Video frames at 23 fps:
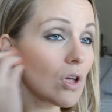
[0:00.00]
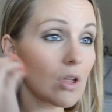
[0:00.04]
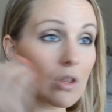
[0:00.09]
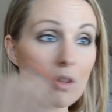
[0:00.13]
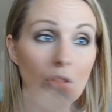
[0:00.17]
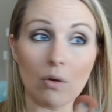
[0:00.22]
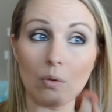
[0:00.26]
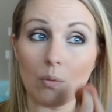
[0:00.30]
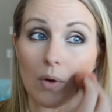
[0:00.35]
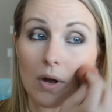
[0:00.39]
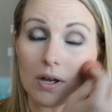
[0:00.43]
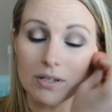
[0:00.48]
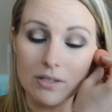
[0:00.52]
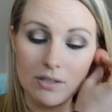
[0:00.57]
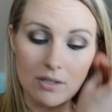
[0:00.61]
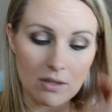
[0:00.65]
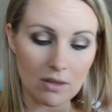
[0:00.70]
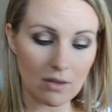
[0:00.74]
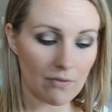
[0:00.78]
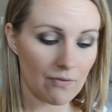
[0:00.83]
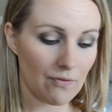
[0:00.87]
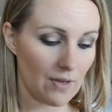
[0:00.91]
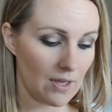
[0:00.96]
The rest of
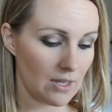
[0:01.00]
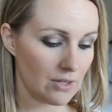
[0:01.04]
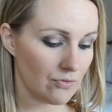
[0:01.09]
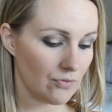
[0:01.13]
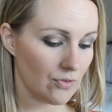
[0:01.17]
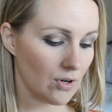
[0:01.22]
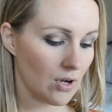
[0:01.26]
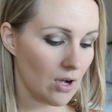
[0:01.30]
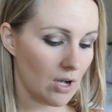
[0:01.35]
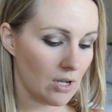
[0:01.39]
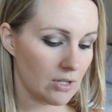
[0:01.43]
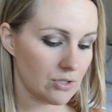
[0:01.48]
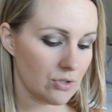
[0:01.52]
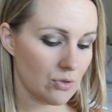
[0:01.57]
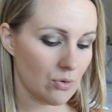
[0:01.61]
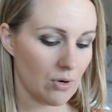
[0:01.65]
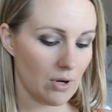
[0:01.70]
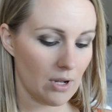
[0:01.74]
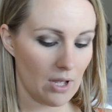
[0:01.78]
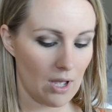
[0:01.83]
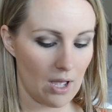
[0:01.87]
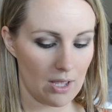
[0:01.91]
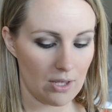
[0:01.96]
the face for
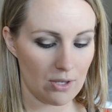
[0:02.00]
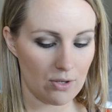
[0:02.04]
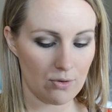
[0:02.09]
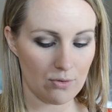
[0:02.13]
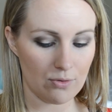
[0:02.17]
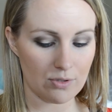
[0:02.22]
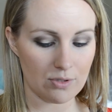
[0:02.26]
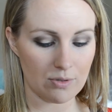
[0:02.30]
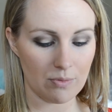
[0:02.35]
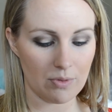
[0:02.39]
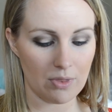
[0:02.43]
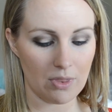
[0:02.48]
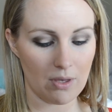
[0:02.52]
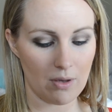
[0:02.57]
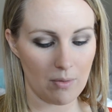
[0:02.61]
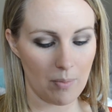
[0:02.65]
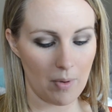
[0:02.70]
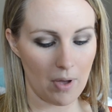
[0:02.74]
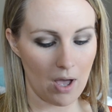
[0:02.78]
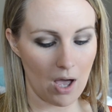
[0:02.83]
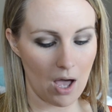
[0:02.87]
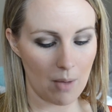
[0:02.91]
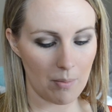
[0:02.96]
contouring, I use the
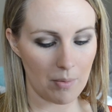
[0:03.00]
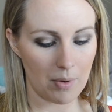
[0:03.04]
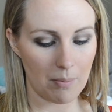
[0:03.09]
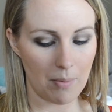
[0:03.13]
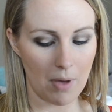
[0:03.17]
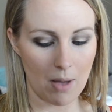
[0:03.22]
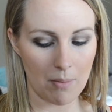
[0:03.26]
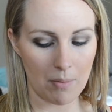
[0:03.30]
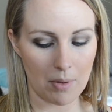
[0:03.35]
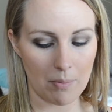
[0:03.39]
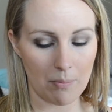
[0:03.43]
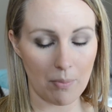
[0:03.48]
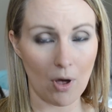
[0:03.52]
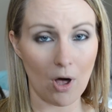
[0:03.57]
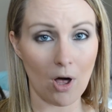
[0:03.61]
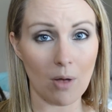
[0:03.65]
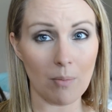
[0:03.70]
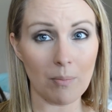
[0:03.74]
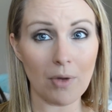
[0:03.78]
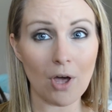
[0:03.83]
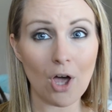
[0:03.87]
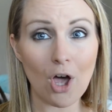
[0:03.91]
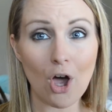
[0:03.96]
Bahama Mama Balm,